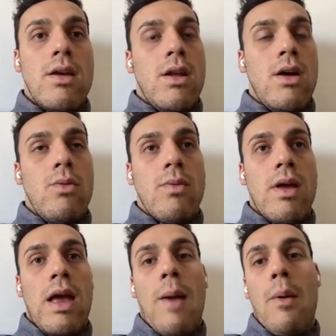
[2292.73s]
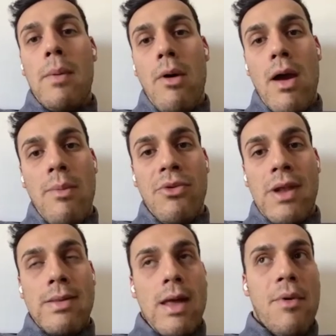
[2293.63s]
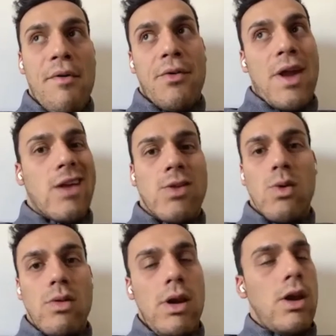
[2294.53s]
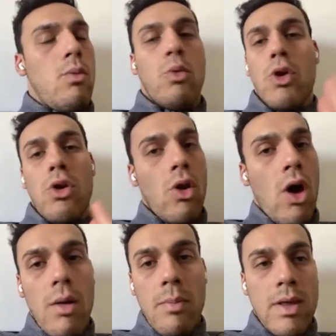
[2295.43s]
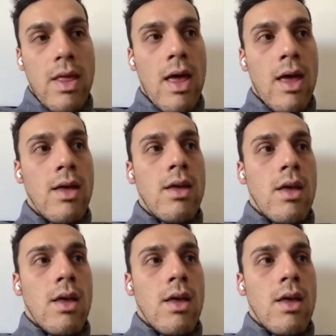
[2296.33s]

I wouldn't be where I am today without Millfield at all. Would not be there.